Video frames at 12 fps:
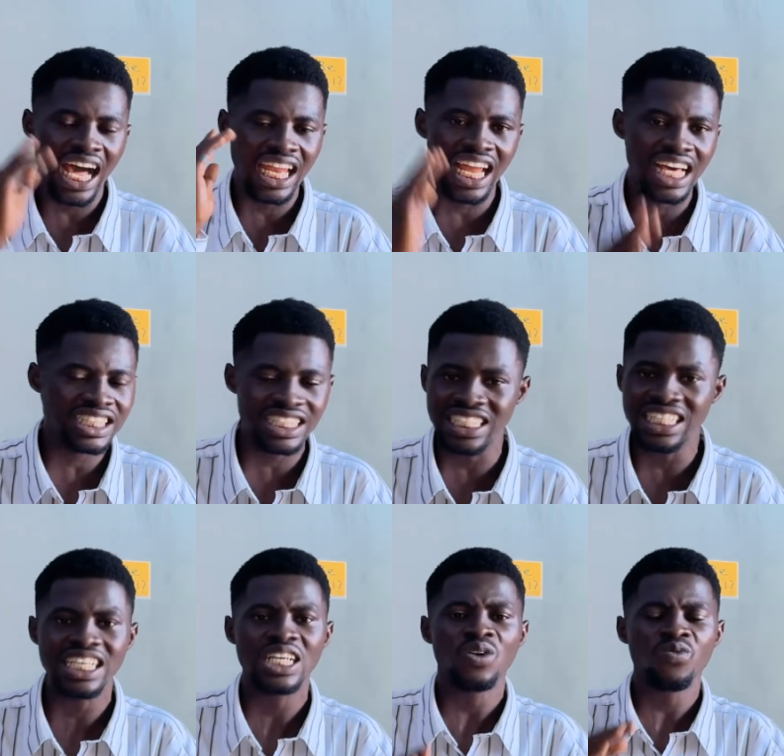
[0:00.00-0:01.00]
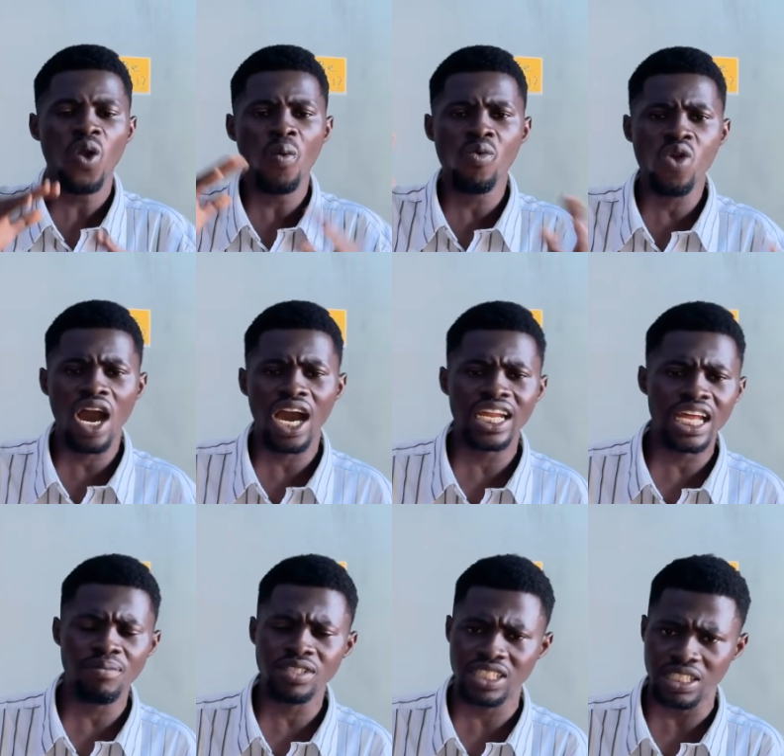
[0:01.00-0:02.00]
And lastly, for more
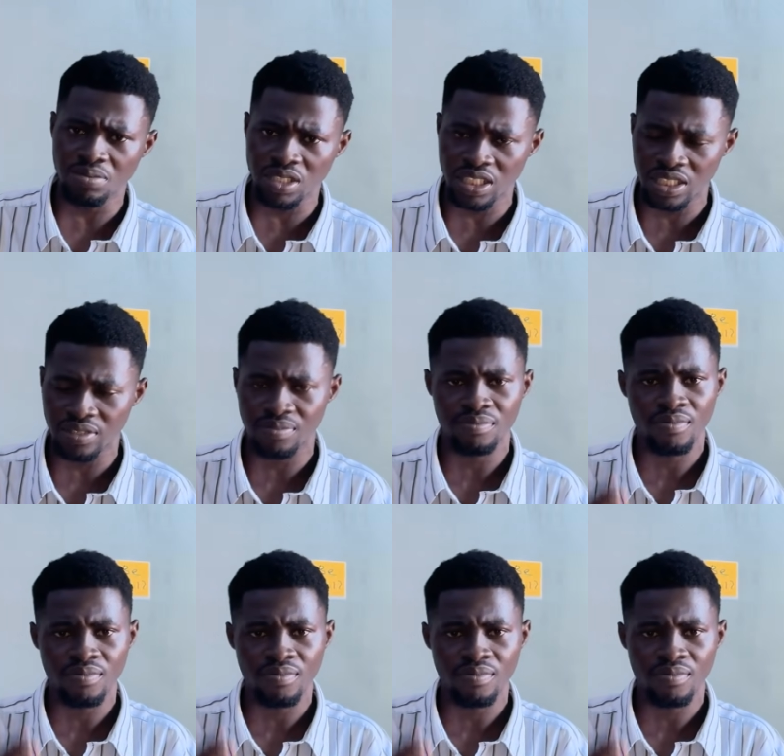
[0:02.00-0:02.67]
academic tips,